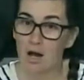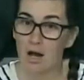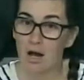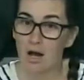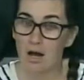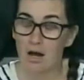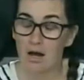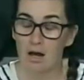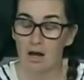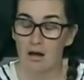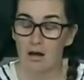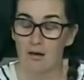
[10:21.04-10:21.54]

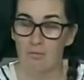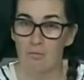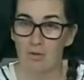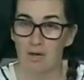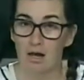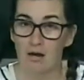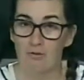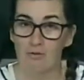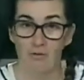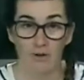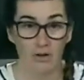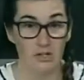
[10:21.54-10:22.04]

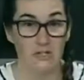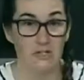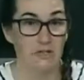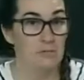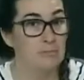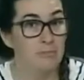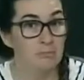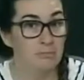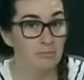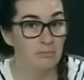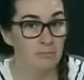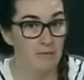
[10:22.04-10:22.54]
afoot,
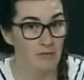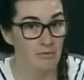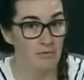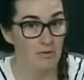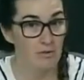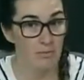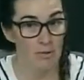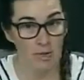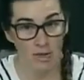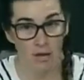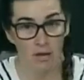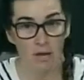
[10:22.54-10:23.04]
if
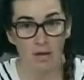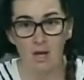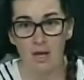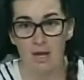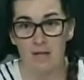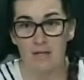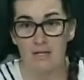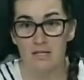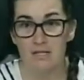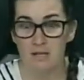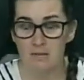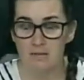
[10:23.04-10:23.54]
you will.
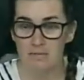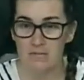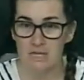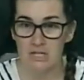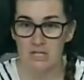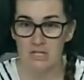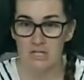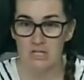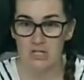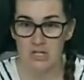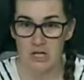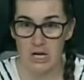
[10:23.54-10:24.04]
Something
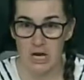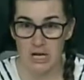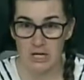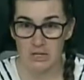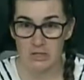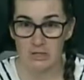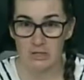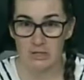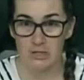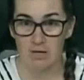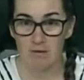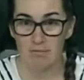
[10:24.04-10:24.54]
has
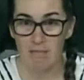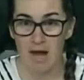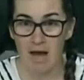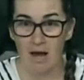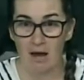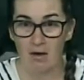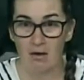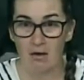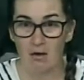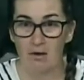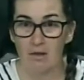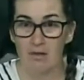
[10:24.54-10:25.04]
changed
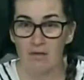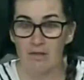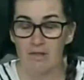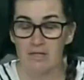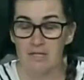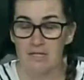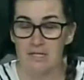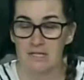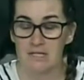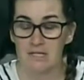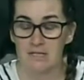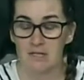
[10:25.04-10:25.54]
about the
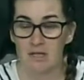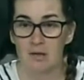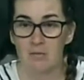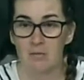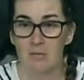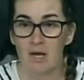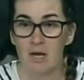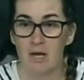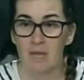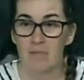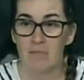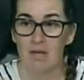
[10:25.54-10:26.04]
system.
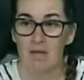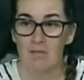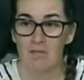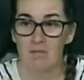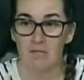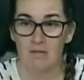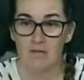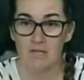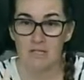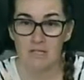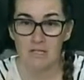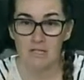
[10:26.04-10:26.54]
Maybe
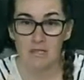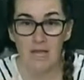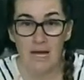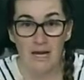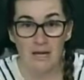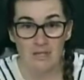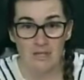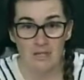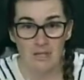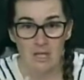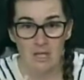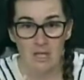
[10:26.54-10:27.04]
there's
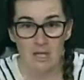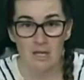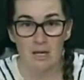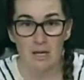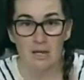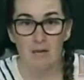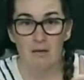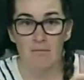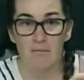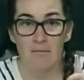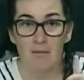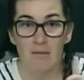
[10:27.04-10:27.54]
selection.
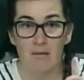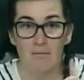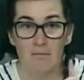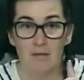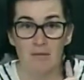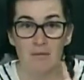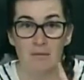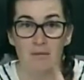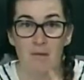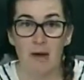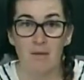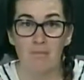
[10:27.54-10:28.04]
Maybe
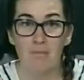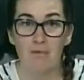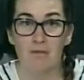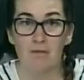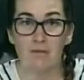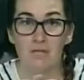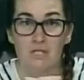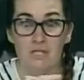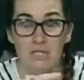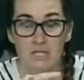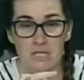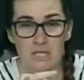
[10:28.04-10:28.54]
the
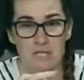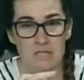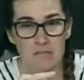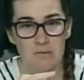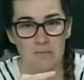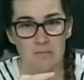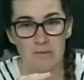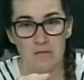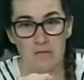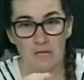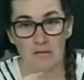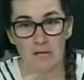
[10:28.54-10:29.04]
population
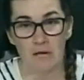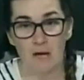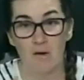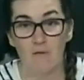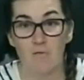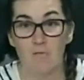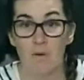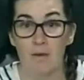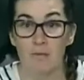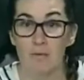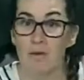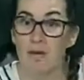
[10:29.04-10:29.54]
isn't big
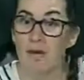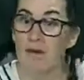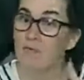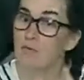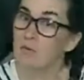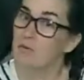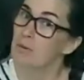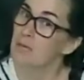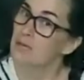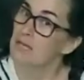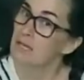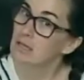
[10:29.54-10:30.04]
enough. Maybe
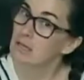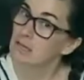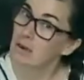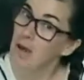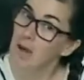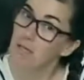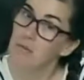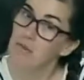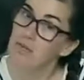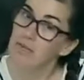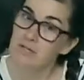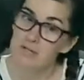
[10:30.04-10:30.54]
everybody in the
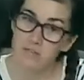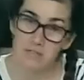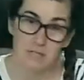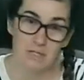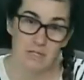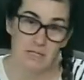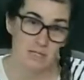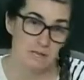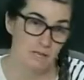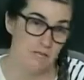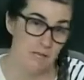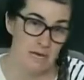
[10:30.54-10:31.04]
population
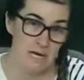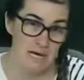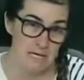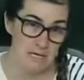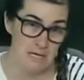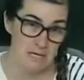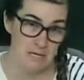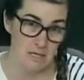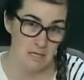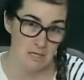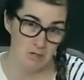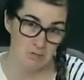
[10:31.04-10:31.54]
isn't
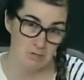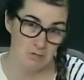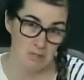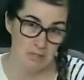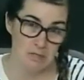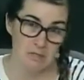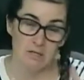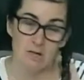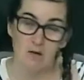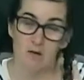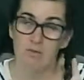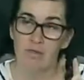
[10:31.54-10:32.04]
mating and you
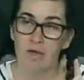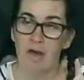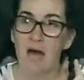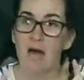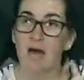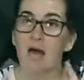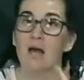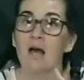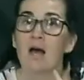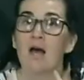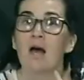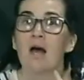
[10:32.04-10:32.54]
didn't know that.